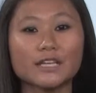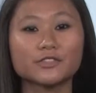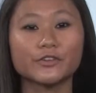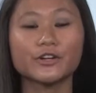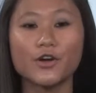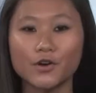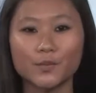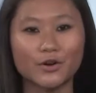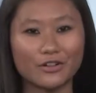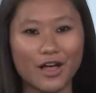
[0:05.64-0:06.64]
for a
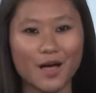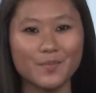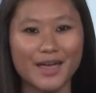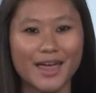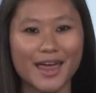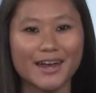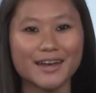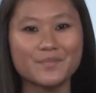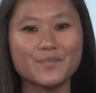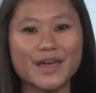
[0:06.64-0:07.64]
notable club, and
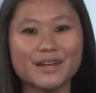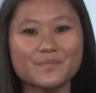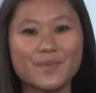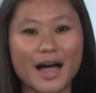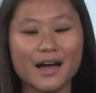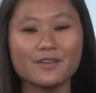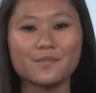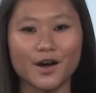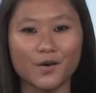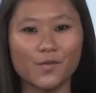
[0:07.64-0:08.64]
an abandoned bag of
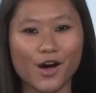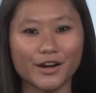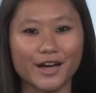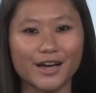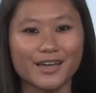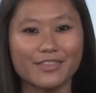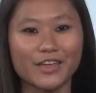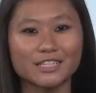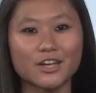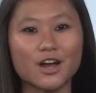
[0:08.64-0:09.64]
marijuana.
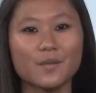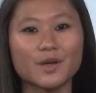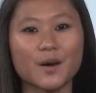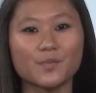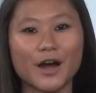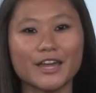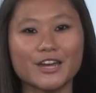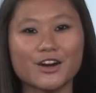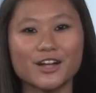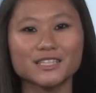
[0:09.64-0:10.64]
That's all coming up right
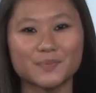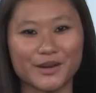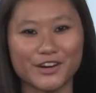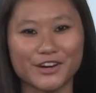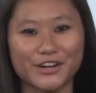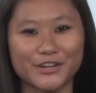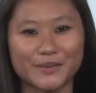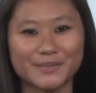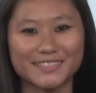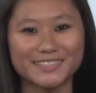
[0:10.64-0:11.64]
here on Spinnaker News.